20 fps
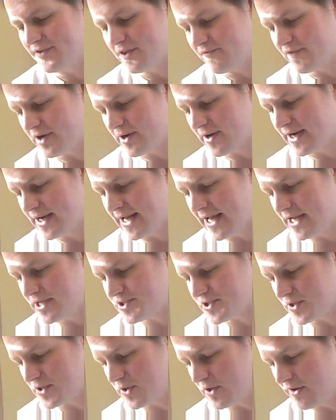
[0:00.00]
given the very
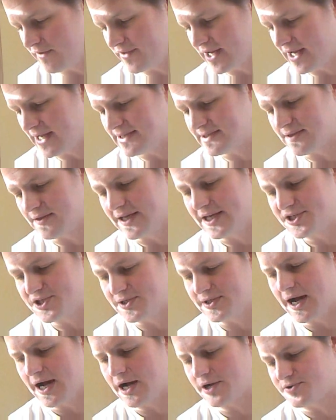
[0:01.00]
nature of the
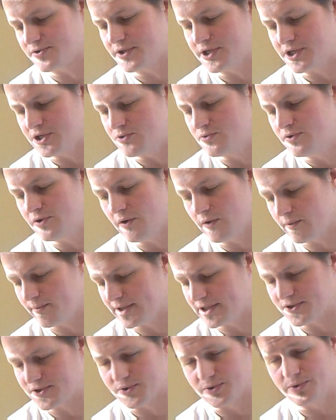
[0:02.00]
isolation doctrine you know to
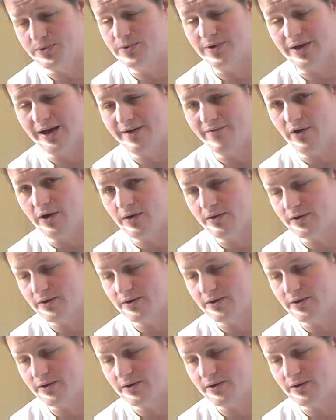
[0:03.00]
be true, and I've